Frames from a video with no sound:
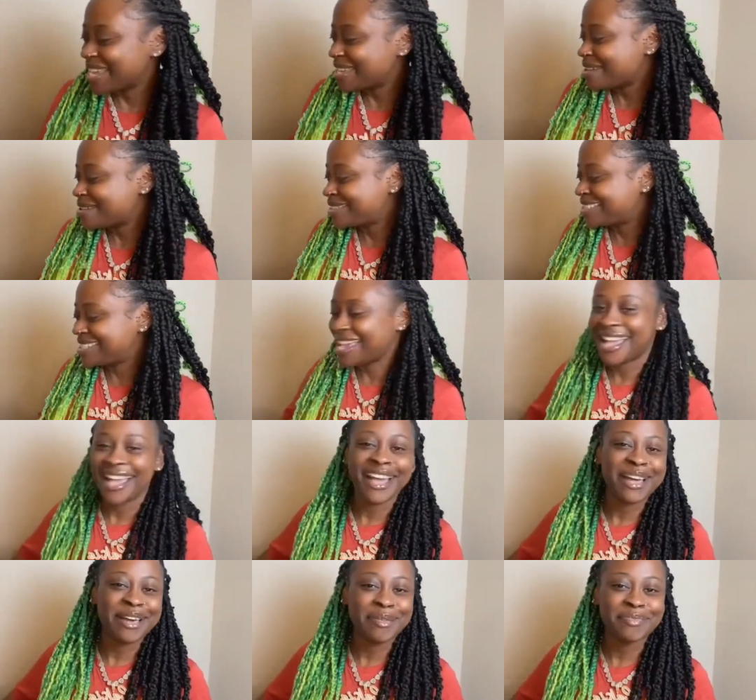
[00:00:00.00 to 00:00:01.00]
Thank you,
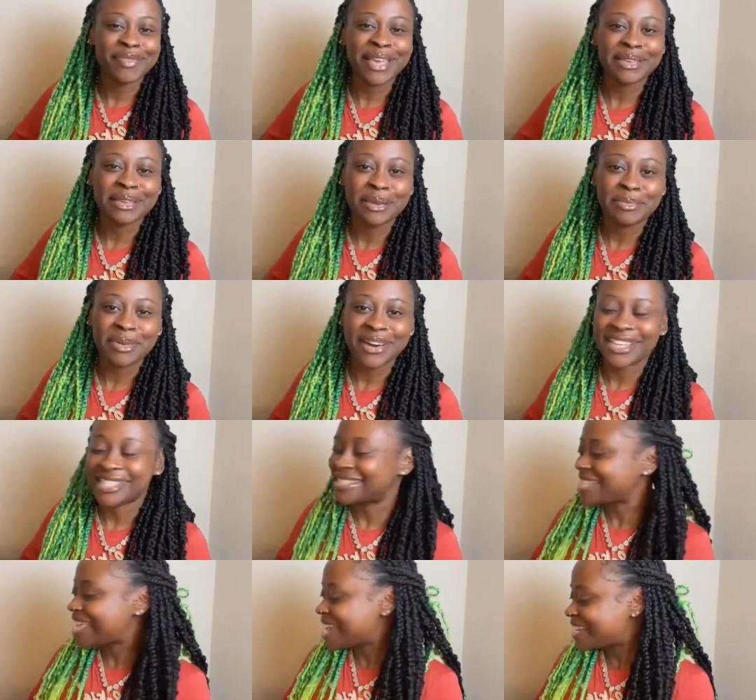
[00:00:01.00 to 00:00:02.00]
Dom. Thank you,
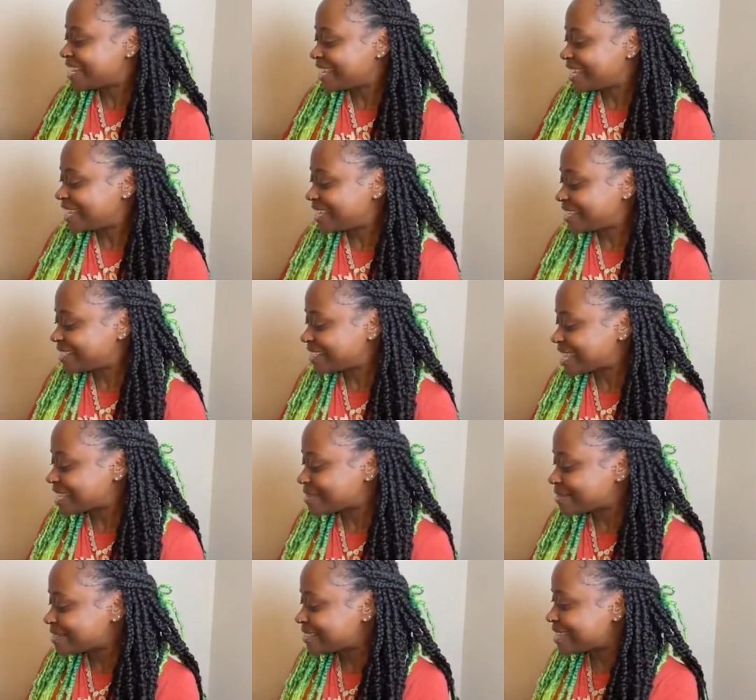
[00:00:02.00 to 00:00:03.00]
Boss Lady.
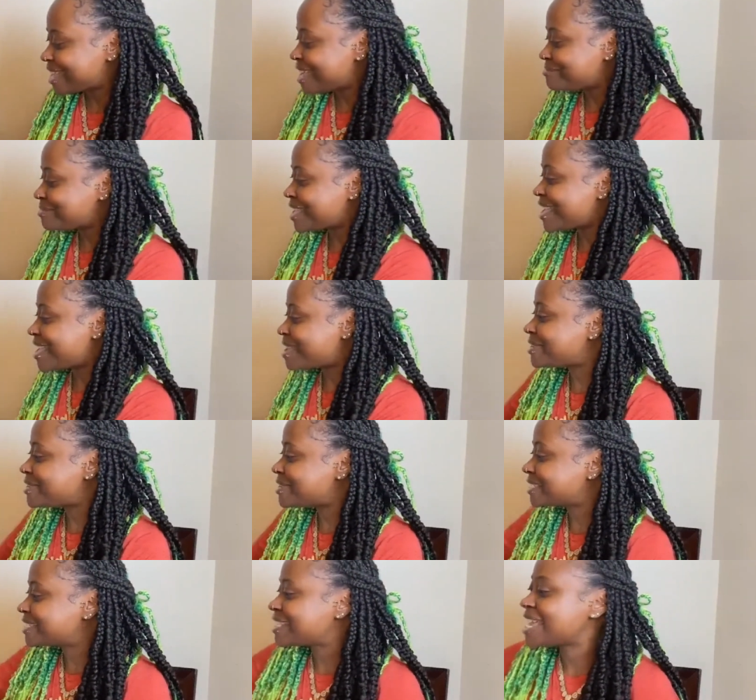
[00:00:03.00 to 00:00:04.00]
Thank you, Diamond,
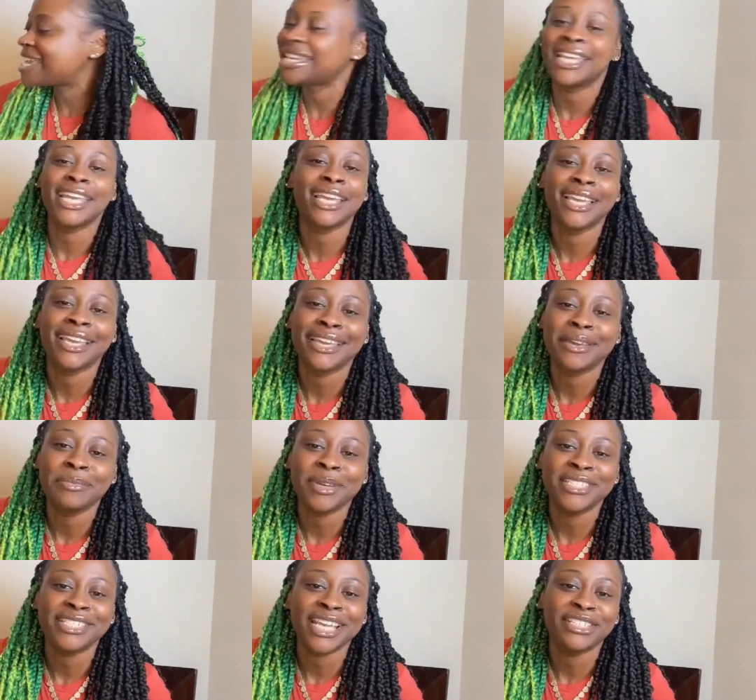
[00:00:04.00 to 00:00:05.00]
Boss Lady.
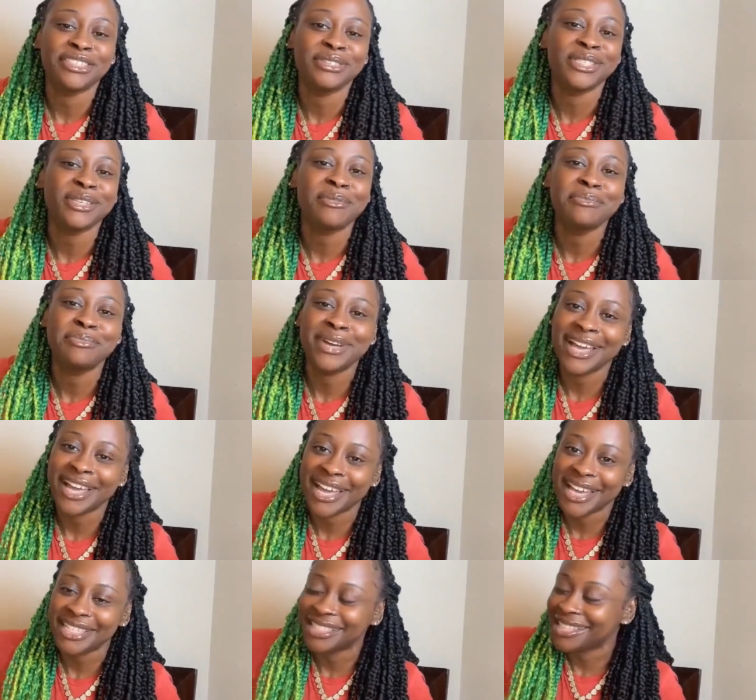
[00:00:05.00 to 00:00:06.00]
Appreciate you so
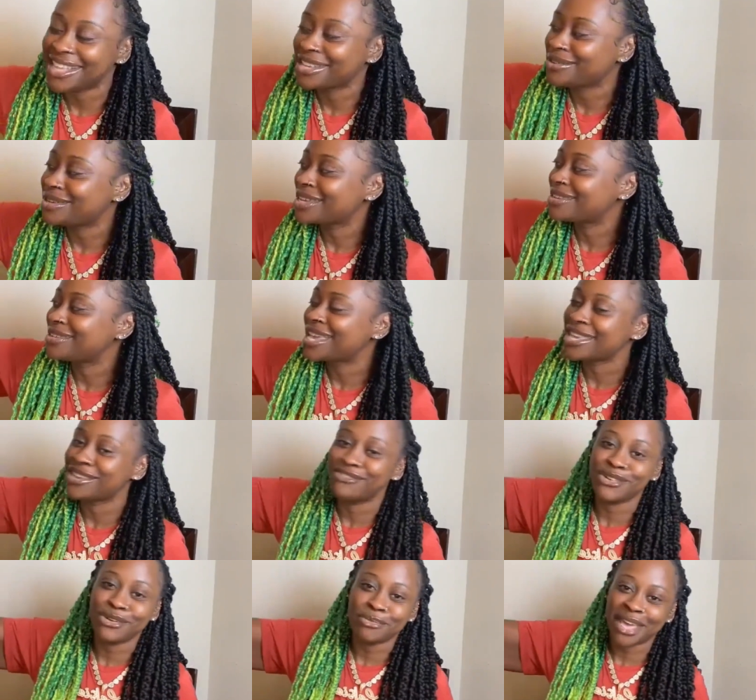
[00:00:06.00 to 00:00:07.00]
much. Love
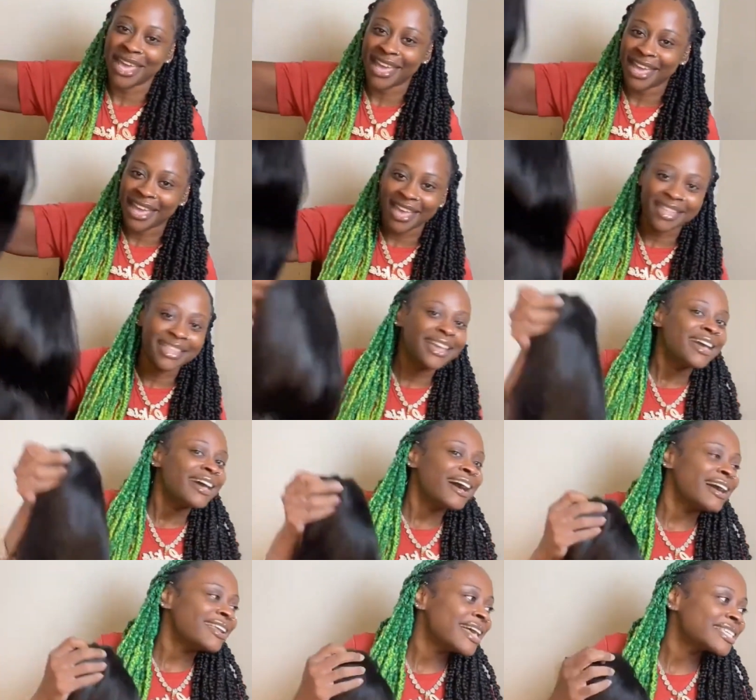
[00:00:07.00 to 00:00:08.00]
you real bad.
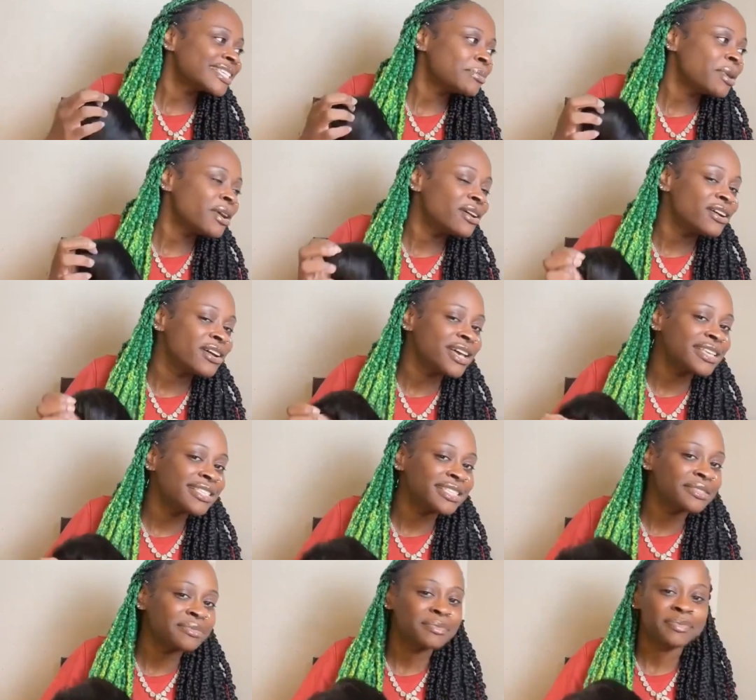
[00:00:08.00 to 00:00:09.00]
Alexa,
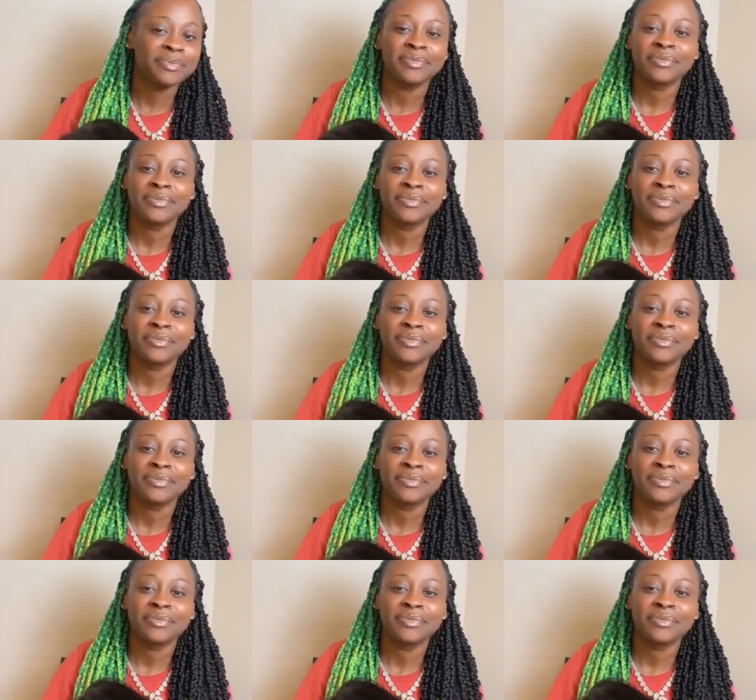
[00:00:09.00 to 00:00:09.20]
pause.